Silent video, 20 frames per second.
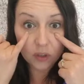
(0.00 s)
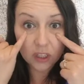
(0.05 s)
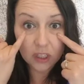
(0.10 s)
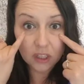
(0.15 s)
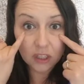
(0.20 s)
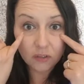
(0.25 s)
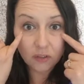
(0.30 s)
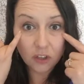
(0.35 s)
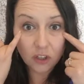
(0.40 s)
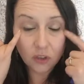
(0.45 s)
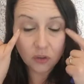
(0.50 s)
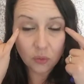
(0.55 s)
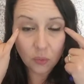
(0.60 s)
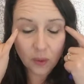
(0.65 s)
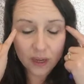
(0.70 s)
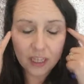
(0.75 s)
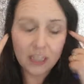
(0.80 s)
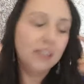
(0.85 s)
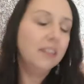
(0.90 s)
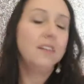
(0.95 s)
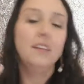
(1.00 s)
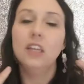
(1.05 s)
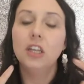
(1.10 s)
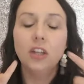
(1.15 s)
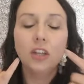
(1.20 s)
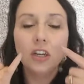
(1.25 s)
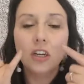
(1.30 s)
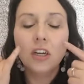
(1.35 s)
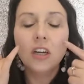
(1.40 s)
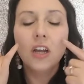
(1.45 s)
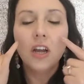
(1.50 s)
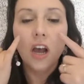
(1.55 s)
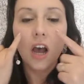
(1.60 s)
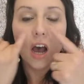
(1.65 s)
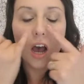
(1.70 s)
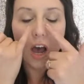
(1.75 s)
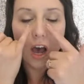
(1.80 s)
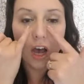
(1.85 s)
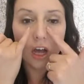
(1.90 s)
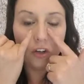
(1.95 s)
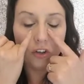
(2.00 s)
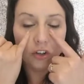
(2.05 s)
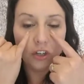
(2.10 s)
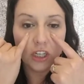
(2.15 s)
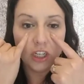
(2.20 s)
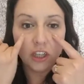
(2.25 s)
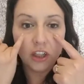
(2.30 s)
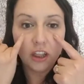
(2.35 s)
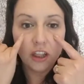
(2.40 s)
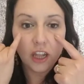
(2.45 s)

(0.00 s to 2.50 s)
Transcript: And some people really love to use white concealer